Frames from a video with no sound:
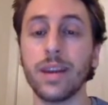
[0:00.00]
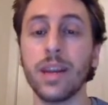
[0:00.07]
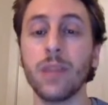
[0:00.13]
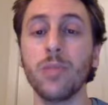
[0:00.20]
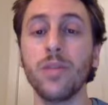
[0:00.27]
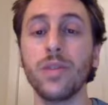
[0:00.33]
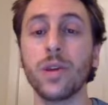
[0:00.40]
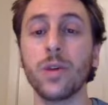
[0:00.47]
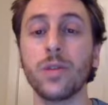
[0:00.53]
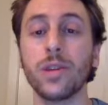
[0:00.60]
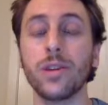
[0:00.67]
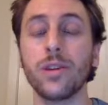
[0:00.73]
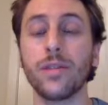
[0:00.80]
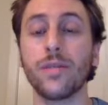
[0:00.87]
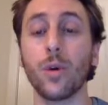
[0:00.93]
Now moving over
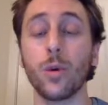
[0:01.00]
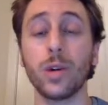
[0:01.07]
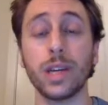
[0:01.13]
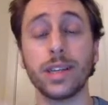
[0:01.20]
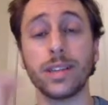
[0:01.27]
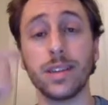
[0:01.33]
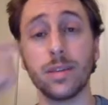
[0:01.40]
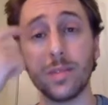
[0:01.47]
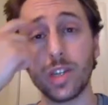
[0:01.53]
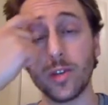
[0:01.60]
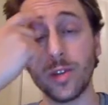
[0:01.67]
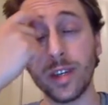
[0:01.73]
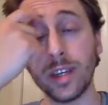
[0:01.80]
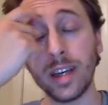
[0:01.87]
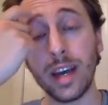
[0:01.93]
here to forward
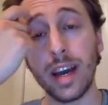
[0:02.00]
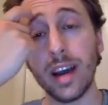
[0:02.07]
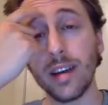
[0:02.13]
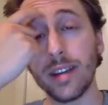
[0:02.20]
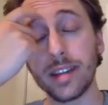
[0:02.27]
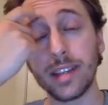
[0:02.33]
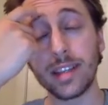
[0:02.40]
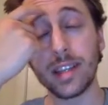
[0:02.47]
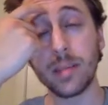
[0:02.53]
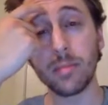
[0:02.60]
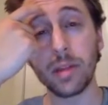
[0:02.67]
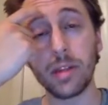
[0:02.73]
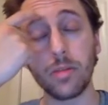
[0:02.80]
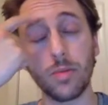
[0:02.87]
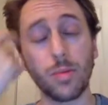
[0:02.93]
asymmetry, this is
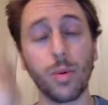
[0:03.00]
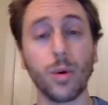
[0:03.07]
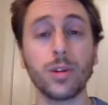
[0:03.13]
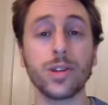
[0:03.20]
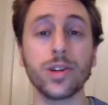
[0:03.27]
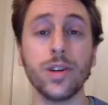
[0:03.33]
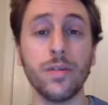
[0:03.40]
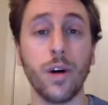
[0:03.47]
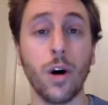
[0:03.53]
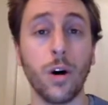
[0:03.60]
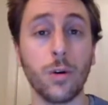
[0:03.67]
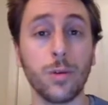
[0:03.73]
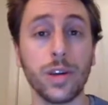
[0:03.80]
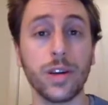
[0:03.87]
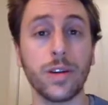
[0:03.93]
simply the proportion of
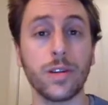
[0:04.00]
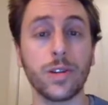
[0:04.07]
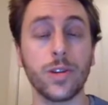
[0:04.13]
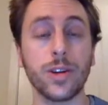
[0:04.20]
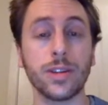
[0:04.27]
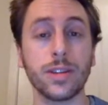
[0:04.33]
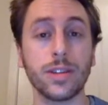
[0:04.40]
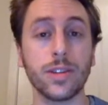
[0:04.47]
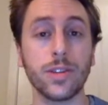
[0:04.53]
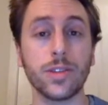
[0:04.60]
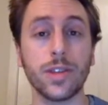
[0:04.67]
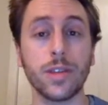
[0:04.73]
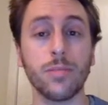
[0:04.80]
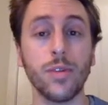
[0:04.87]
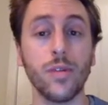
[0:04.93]
all recall transitions
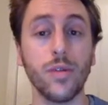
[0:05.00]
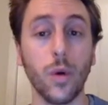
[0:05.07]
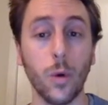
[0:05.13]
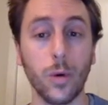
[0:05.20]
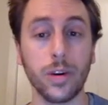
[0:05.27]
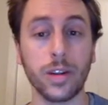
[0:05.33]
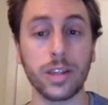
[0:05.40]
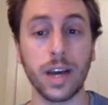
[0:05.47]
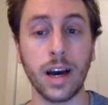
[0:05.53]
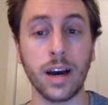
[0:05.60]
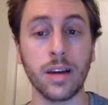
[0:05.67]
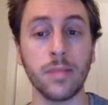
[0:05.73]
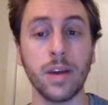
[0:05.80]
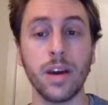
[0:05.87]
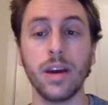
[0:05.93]
that move forward in
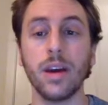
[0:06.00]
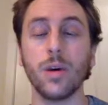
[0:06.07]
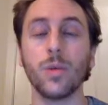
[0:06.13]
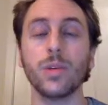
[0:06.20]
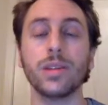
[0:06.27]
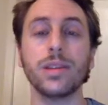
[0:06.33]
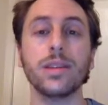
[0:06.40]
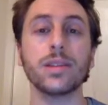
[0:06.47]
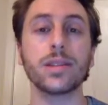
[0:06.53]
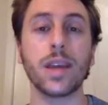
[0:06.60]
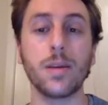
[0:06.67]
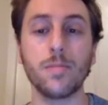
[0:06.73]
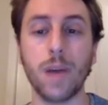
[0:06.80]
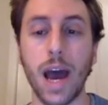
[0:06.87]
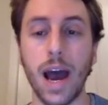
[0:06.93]
time. We see the
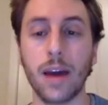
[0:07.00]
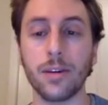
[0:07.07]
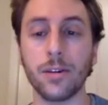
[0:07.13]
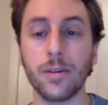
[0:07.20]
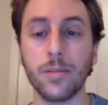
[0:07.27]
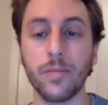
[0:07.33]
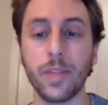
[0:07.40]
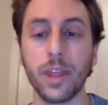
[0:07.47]
same pattern.